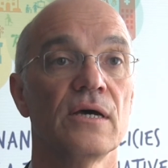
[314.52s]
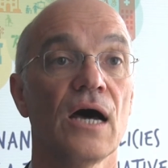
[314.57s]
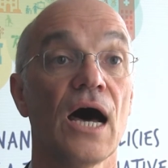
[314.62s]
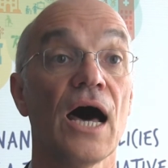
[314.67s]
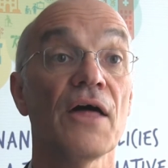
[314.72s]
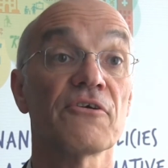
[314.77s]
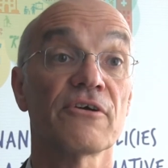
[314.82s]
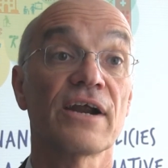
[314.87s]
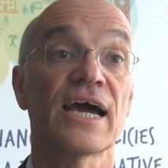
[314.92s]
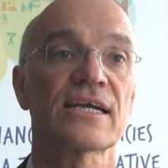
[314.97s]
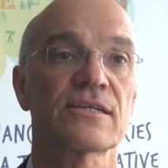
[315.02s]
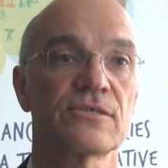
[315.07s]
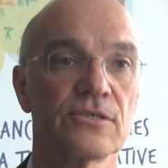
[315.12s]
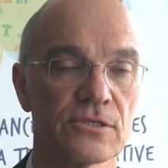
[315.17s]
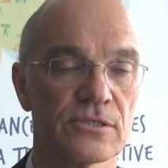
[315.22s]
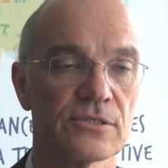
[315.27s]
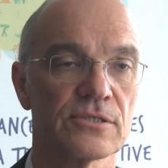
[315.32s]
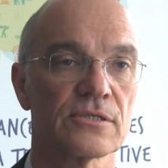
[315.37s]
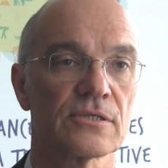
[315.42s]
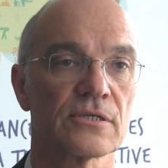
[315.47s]
other
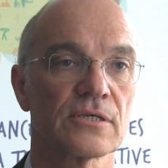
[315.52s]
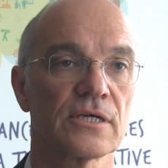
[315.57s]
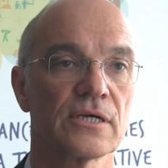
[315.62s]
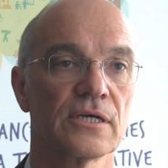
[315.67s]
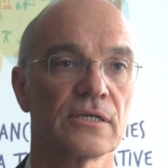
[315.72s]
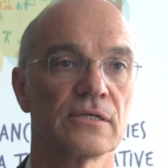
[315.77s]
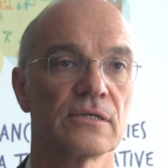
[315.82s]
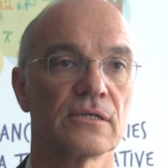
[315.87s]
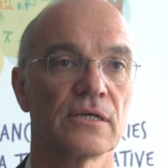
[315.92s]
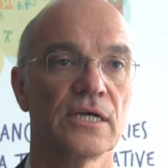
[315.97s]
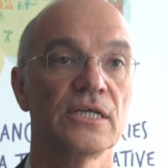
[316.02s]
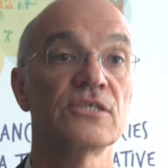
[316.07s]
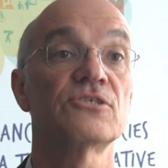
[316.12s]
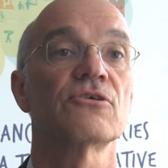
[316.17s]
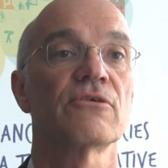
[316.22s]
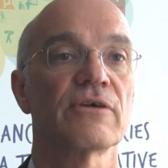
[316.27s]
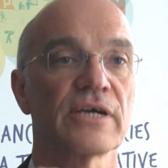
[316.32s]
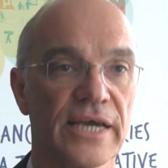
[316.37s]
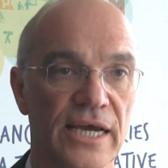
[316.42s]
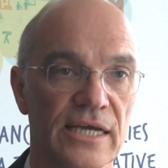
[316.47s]
actors can
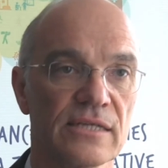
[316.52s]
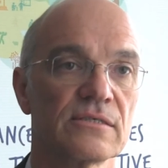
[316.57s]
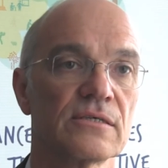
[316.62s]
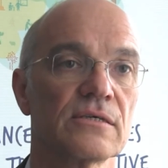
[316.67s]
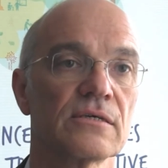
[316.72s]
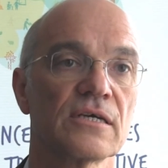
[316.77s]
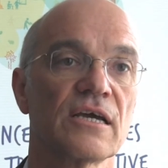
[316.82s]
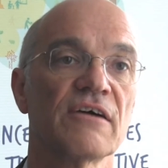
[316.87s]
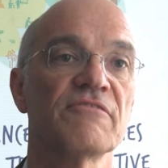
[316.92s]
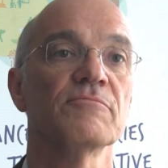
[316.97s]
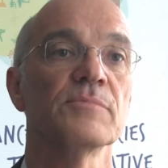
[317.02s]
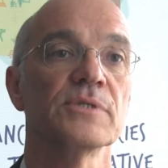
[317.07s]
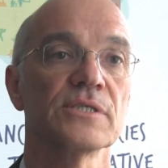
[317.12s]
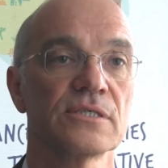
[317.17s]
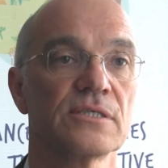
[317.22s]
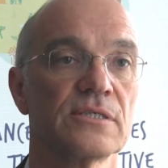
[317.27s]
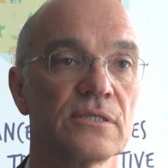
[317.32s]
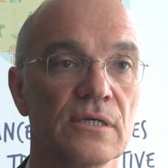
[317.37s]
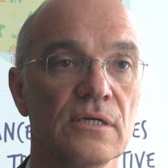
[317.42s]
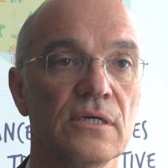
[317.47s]
interrogate
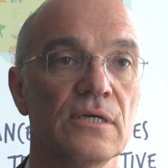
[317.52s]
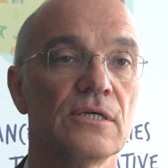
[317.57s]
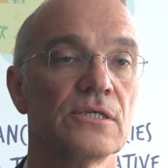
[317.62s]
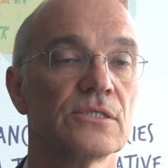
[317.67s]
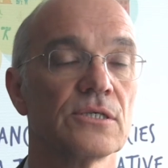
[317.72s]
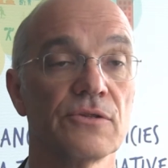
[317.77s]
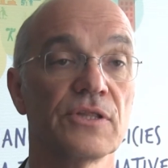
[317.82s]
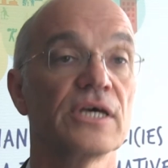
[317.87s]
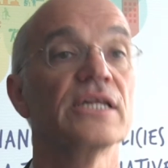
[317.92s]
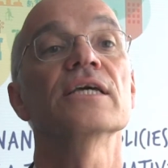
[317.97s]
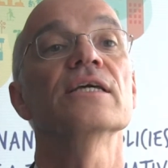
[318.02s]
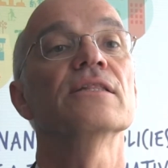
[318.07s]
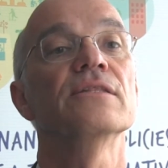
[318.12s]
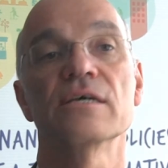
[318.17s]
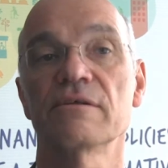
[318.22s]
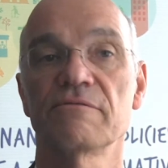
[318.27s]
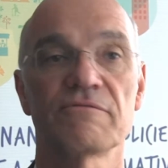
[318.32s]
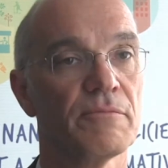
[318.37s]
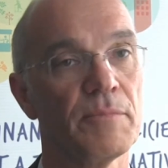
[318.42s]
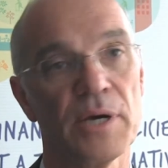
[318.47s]
governments. So they need the
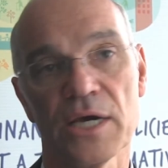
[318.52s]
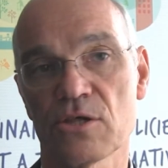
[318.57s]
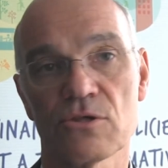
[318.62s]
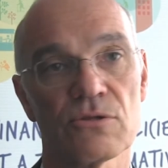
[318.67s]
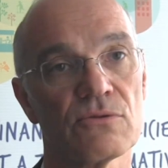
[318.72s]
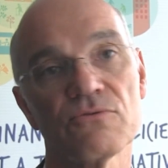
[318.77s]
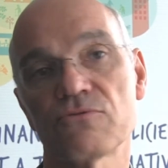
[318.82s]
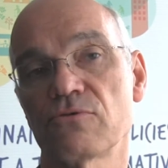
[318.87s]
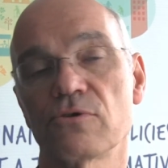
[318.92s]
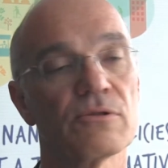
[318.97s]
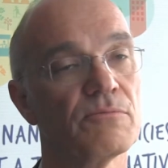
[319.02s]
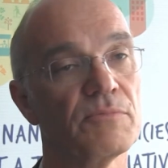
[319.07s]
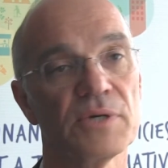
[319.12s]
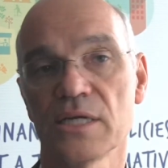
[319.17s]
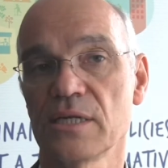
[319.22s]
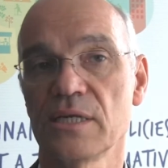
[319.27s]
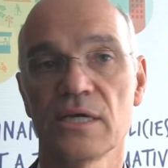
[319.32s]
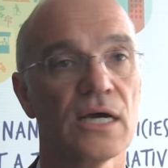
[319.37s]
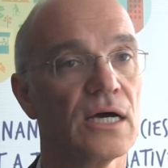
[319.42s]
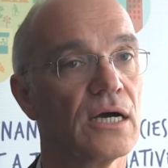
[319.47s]
information through the
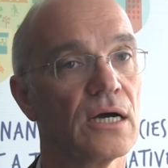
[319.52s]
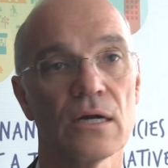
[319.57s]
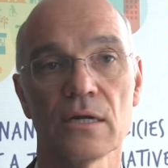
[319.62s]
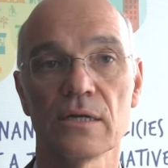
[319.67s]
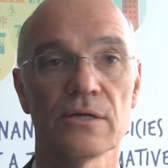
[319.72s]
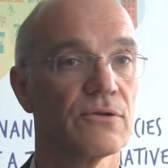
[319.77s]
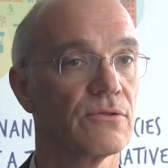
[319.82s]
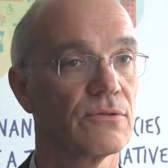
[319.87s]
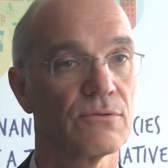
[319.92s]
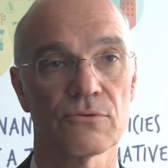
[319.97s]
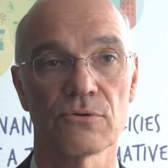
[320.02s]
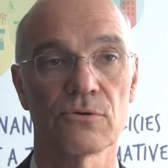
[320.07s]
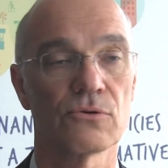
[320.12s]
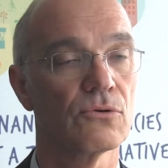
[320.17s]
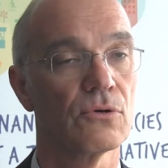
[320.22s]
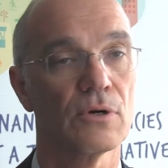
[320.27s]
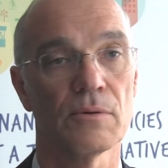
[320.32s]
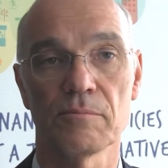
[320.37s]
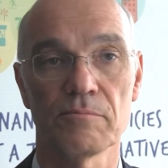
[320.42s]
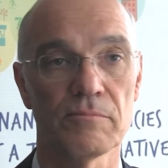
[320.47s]
media and
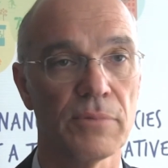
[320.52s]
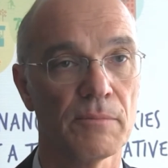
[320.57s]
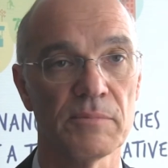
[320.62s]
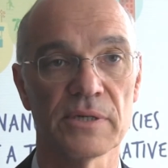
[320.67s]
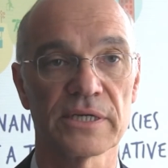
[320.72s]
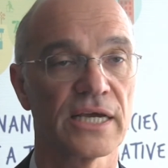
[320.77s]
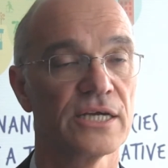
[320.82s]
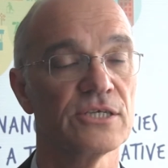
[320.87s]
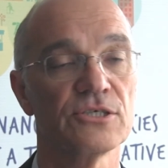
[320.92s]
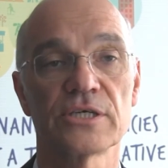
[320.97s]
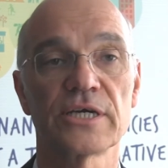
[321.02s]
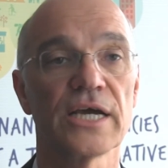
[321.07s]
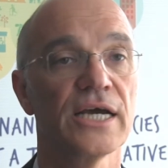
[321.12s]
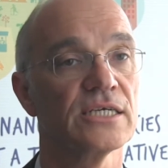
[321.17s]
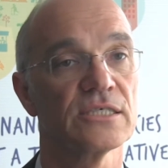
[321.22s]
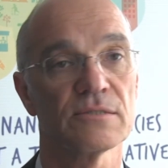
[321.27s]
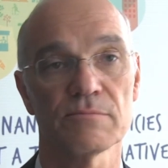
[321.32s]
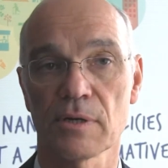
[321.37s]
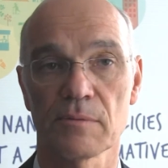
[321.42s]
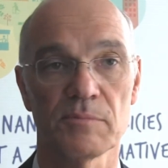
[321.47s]
through public
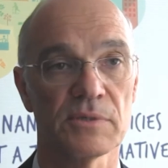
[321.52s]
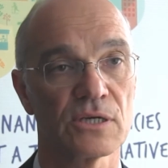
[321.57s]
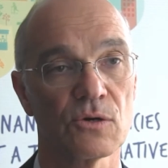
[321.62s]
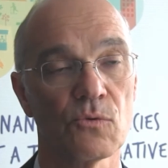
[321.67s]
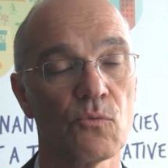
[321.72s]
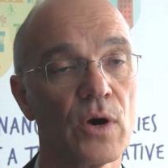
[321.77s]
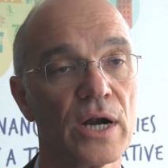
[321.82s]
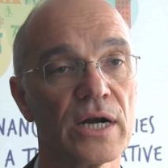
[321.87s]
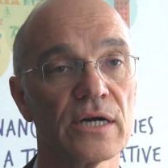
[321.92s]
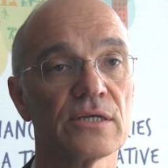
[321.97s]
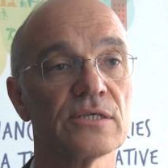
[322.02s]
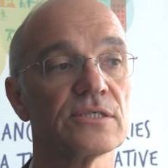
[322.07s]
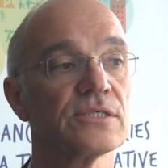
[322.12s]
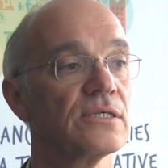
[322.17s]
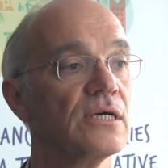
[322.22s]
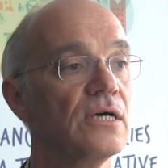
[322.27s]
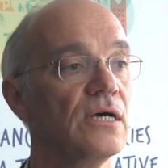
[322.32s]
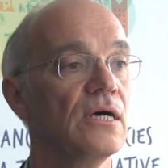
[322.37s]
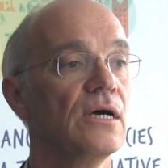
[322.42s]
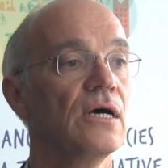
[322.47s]
education, public awareness.
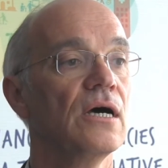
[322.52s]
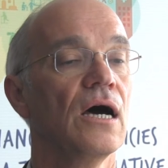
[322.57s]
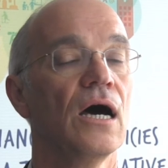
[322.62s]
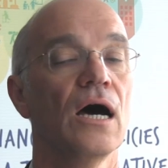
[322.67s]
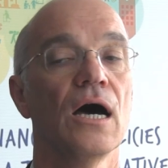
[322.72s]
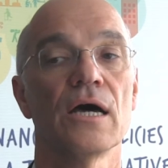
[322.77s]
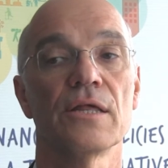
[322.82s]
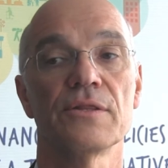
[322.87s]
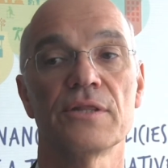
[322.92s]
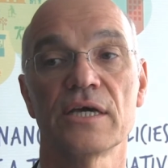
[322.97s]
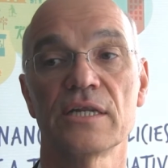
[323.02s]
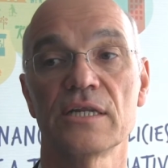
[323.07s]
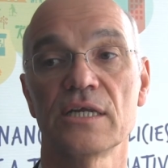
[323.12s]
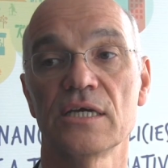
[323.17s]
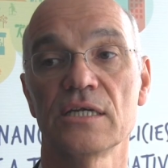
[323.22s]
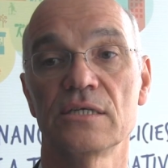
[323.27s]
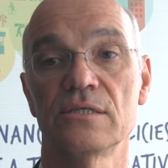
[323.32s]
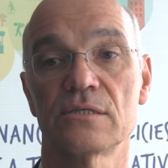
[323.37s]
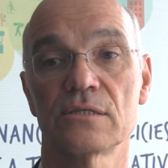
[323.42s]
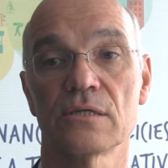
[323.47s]
We
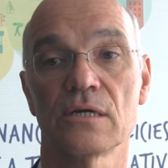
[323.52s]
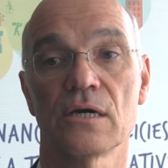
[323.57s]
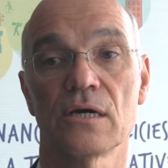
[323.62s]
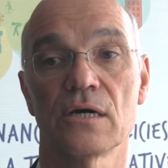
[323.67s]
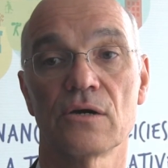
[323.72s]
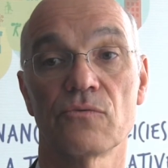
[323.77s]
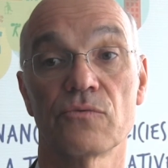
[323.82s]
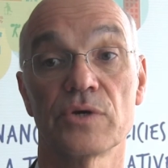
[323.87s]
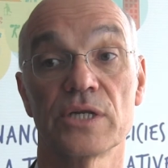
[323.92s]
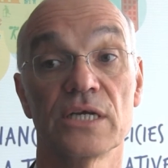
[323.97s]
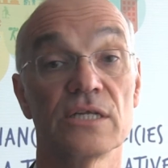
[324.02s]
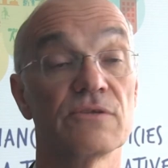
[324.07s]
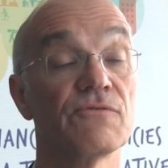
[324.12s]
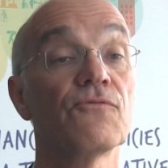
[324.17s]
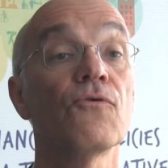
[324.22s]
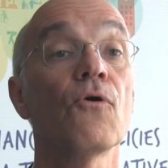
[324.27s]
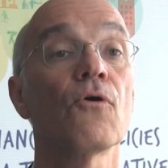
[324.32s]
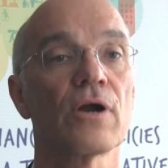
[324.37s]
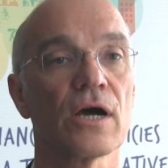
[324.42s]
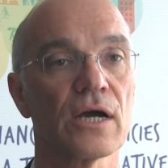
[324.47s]
need
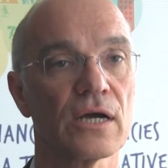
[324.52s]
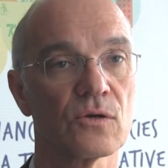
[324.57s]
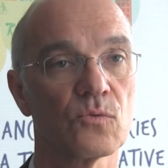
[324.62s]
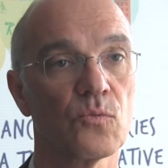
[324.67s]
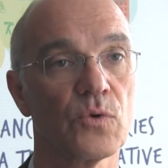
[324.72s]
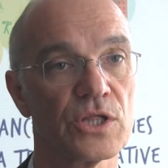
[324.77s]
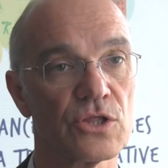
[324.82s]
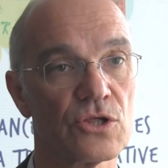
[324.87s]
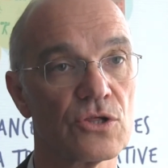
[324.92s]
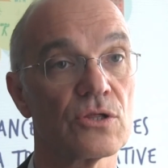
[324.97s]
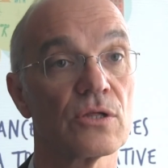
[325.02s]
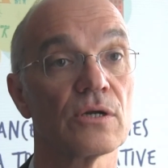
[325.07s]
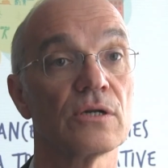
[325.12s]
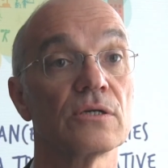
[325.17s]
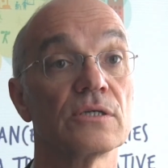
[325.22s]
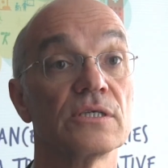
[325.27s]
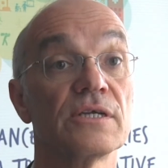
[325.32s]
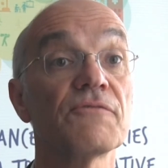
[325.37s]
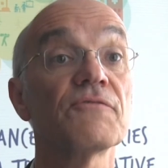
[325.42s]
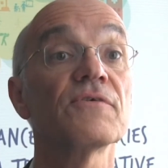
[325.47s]
fora in which
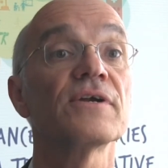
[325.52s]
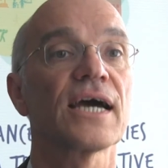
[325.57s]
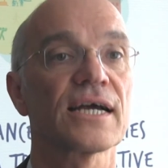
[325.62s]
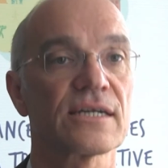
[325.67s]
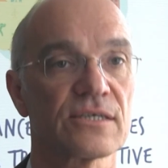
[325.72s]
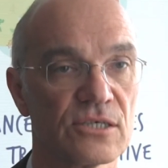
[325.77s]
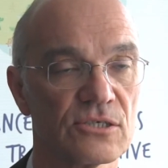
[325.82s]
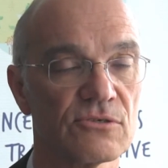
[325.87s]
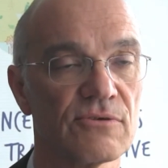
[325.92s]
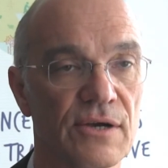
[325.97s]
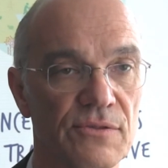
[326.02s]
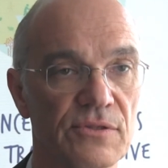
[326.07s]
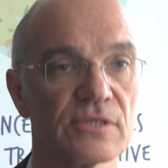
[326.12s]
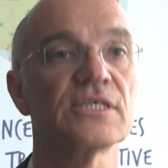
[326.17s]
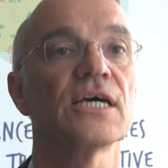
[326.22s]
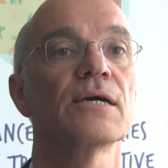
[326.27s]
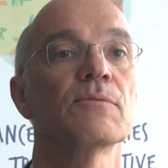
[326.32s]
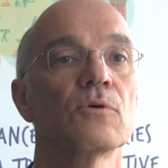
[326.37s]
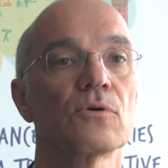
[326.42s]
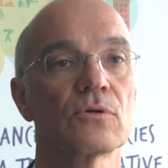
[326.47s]
different actors around the
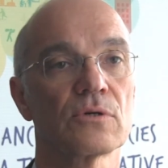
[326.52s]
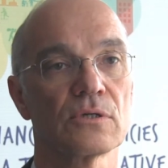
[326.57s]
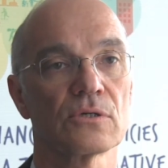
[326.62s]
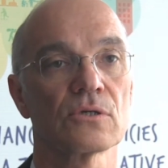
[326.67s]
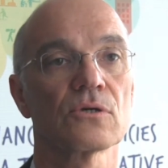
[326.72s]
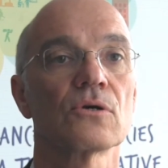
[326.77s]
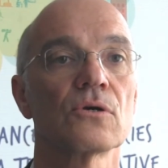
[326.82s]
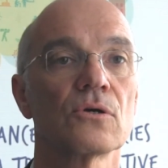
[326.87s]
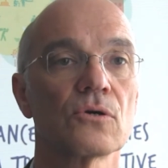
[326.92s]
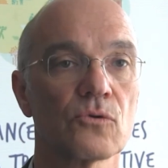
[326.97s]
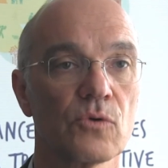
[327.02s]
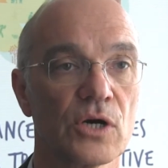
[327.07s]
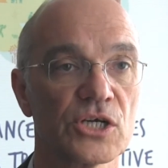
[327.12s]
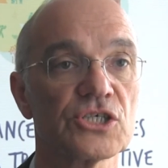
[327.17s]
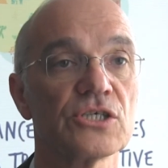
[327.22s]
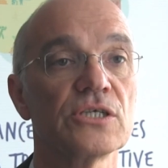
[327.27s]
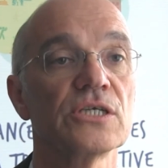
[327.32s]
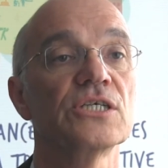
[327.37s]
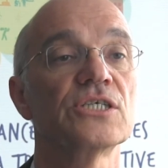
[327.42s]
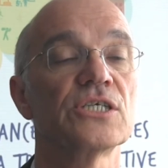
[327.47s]
table can
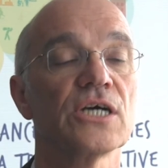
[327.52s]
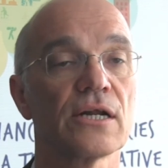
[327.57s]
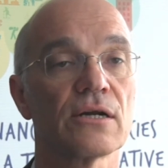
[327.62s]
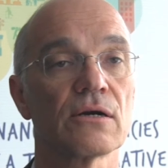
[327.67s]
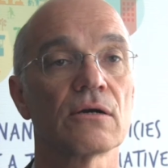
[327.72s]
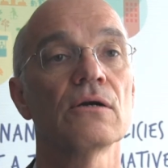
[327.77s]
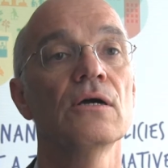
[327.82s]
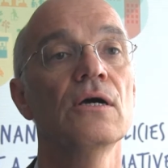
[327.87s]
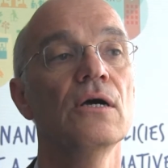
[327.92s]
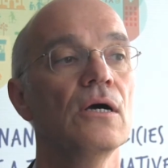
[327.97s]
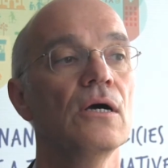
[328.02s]
question each other,